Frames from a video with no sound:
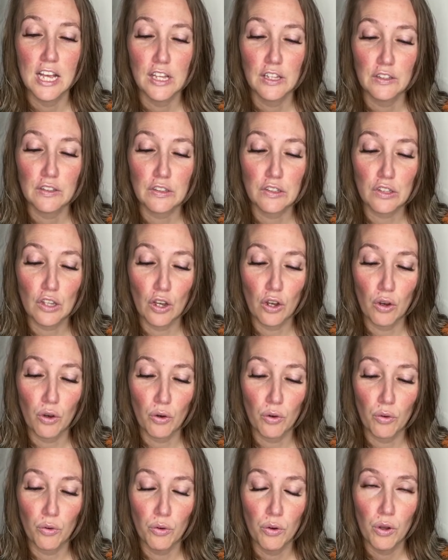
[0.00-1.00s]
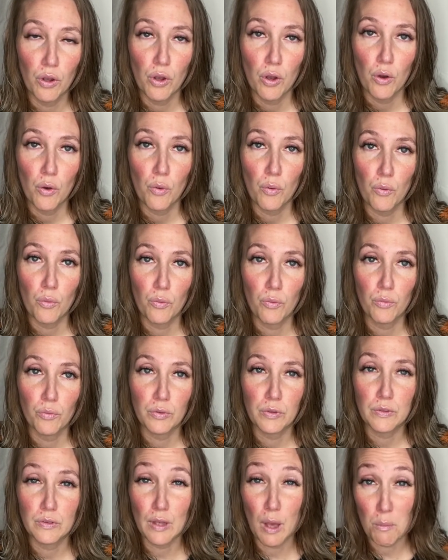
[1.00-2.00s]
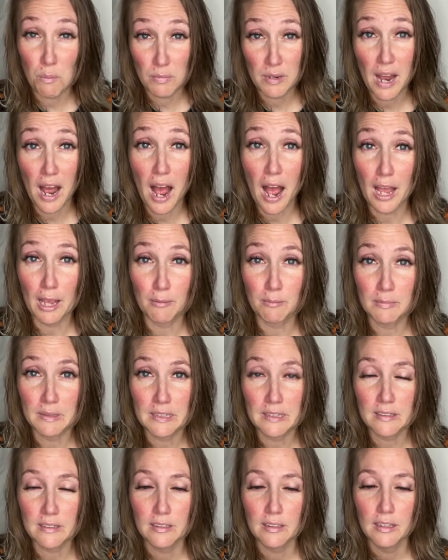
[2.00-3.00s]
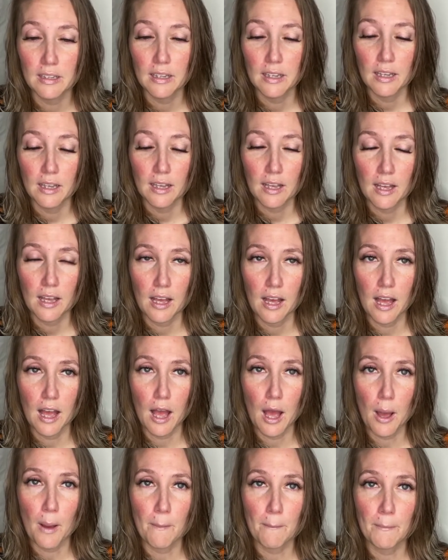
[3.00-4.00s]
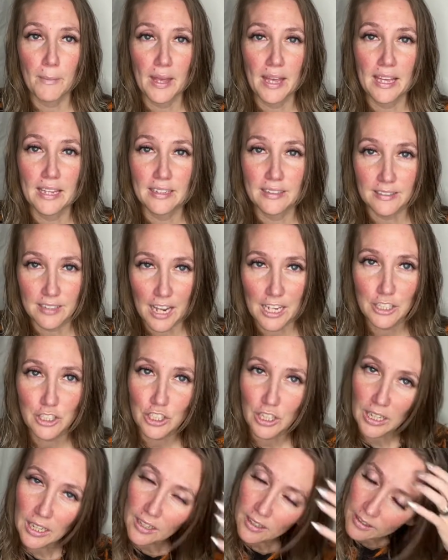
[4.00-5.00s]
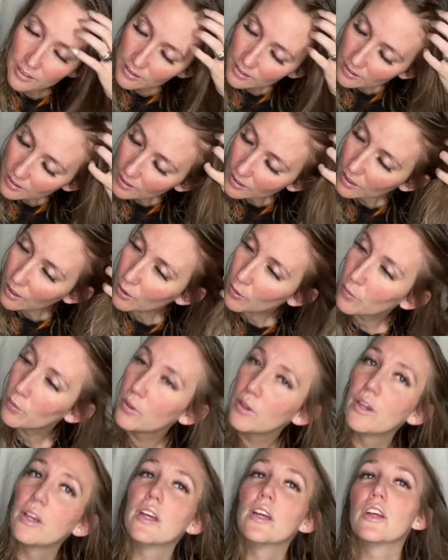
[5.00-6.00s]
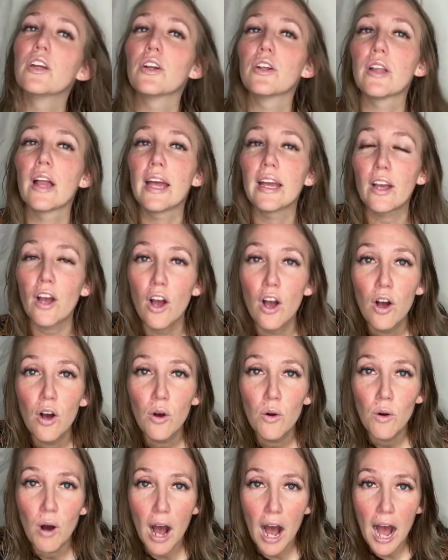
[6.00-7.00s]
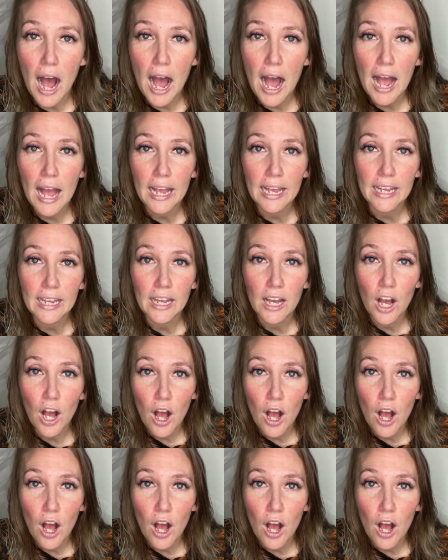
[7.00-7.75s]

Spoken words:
So sometimes in touching, you know, you're like, oh, eye,